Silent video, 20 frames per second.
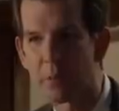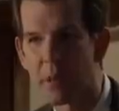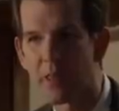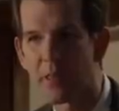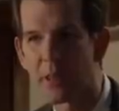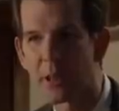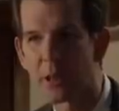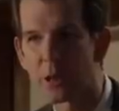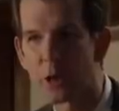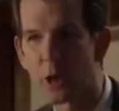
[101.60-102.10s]
the
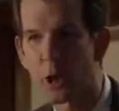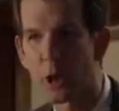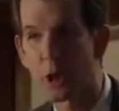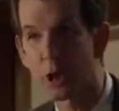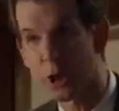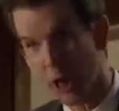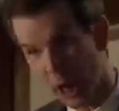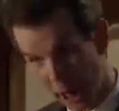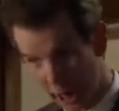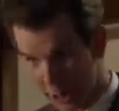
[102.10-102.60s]
Methodist
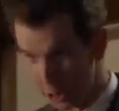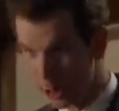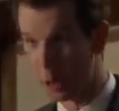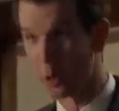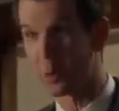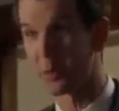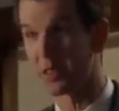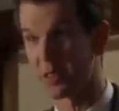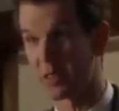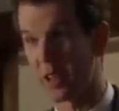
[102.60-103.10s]
church, and you know
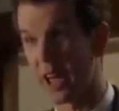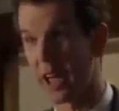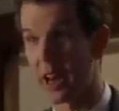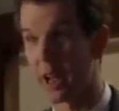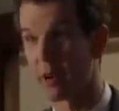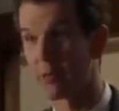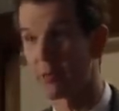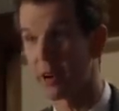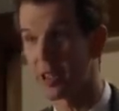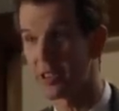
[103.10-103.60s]
what the sign
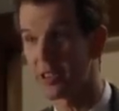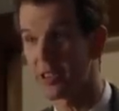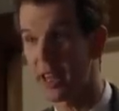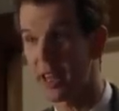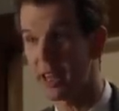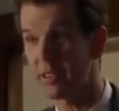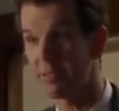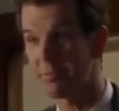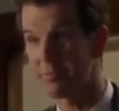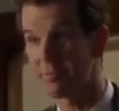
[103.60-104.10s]
out front said?